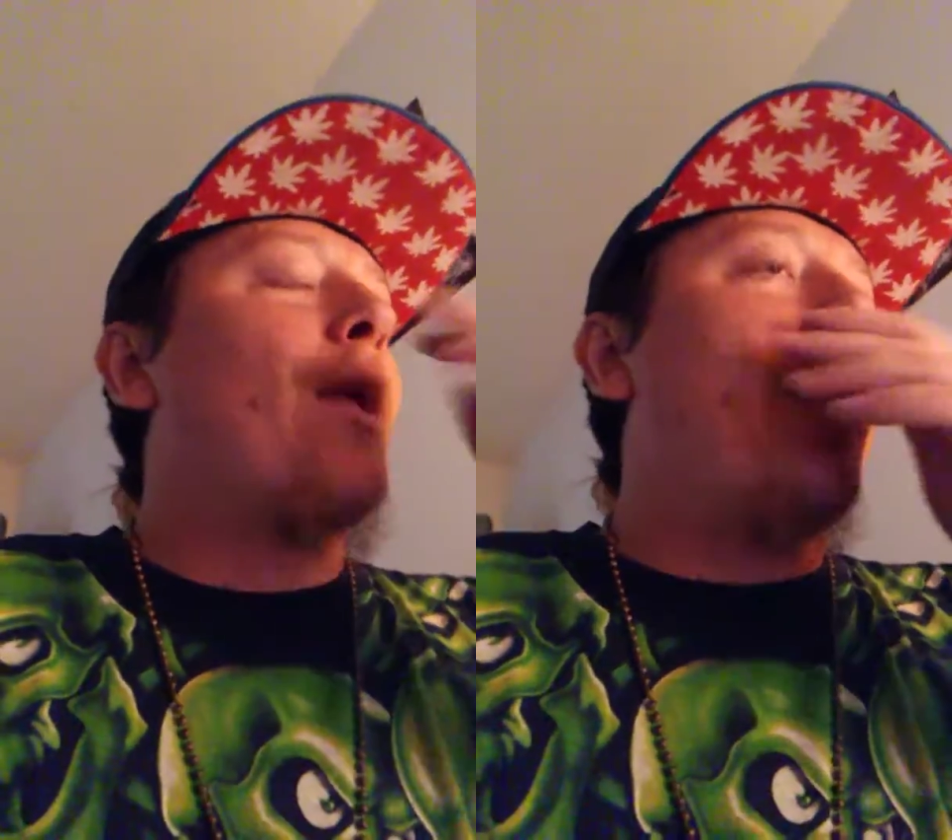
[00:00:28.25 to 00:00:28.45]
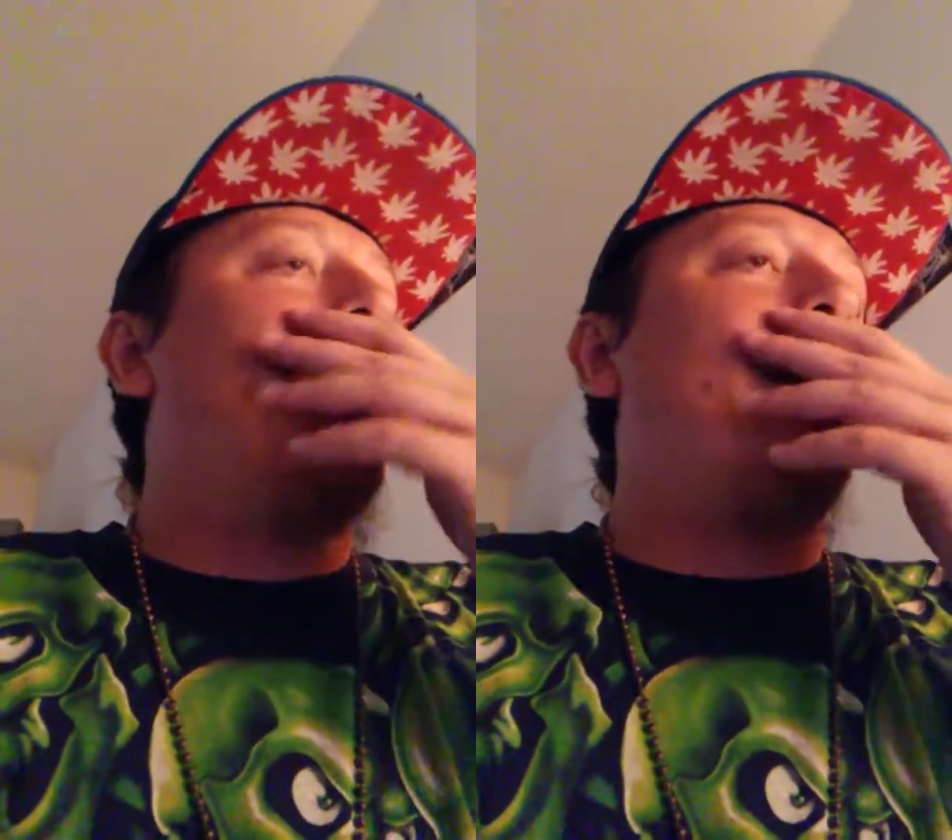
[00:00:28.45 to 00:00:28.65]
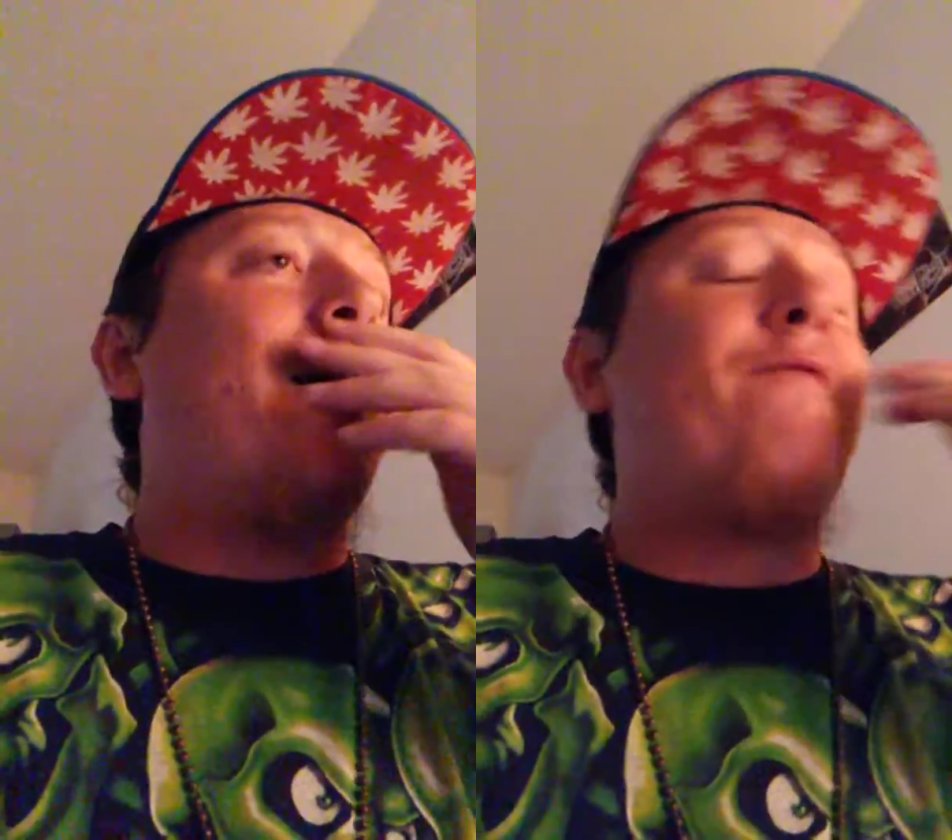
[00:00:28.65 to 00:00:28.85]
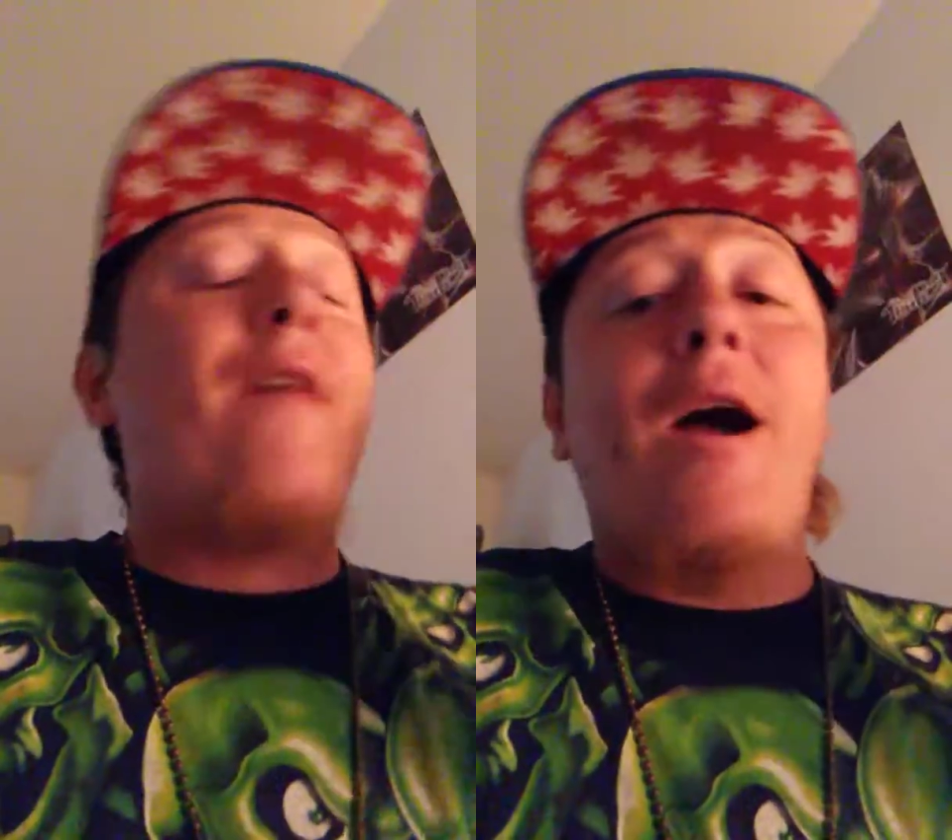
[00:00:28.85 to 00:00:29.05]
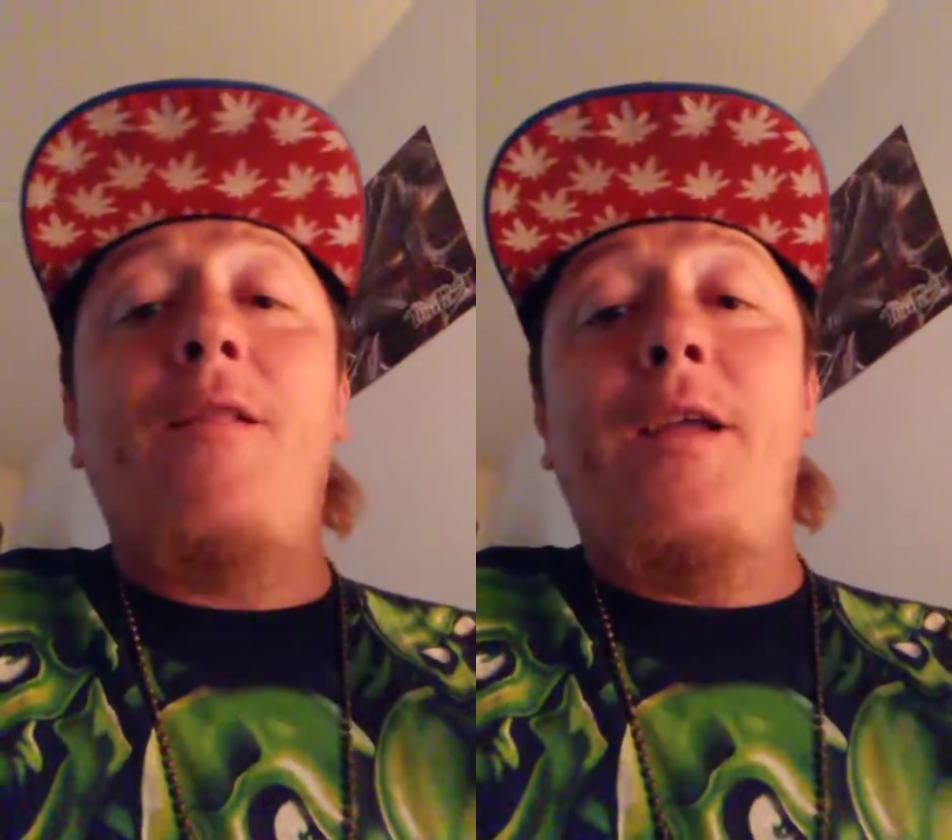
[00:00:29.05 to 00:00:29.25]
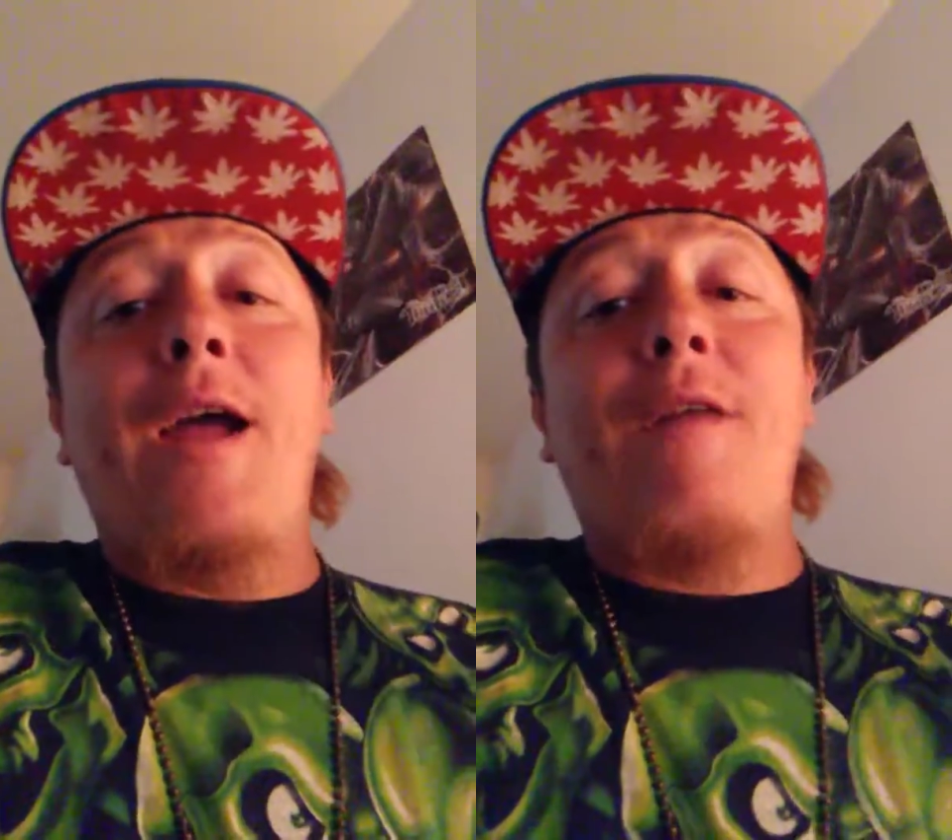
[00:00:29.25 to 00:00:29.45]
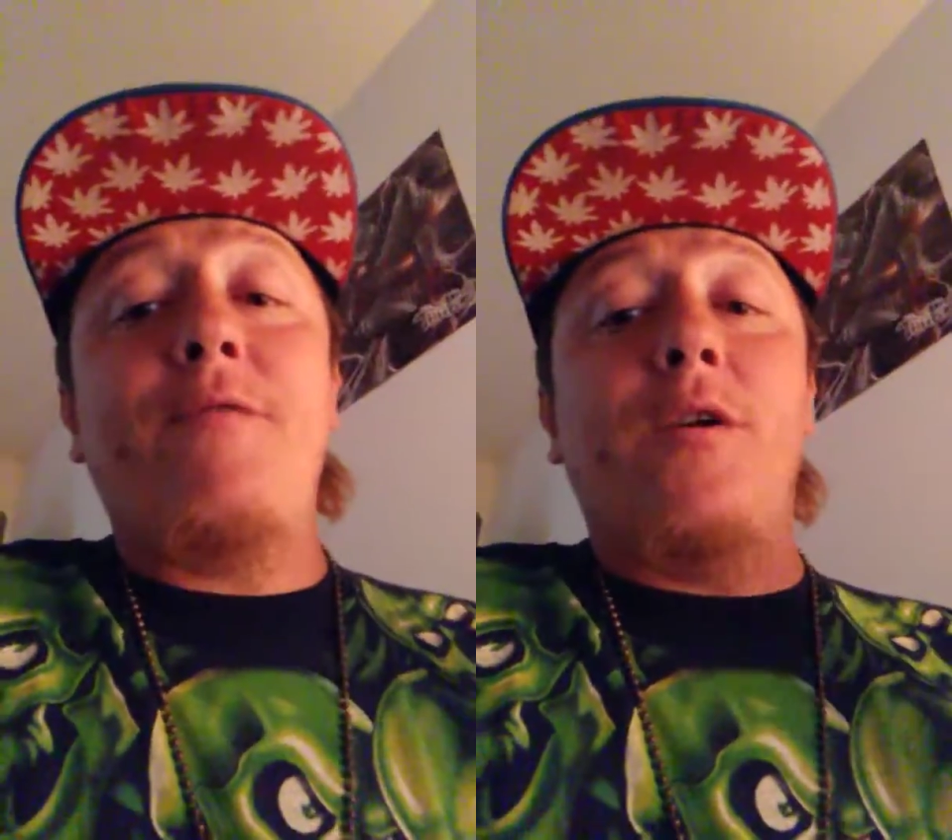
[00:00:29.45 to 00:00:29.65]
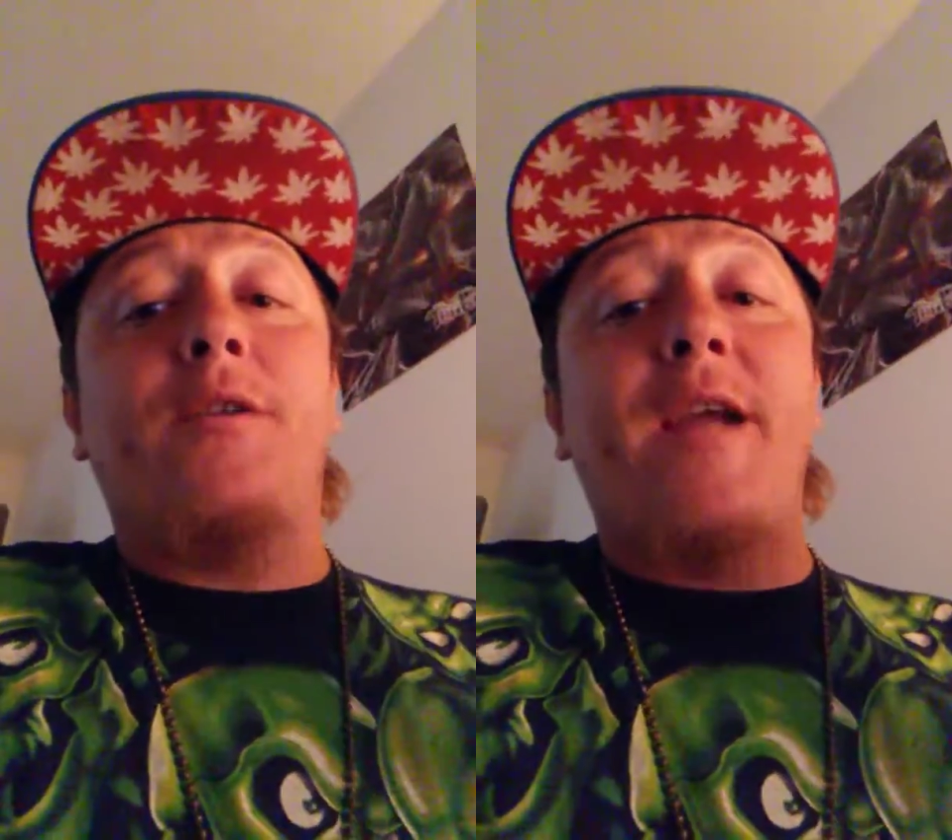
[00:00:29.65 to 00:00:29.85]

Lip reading: And finally, after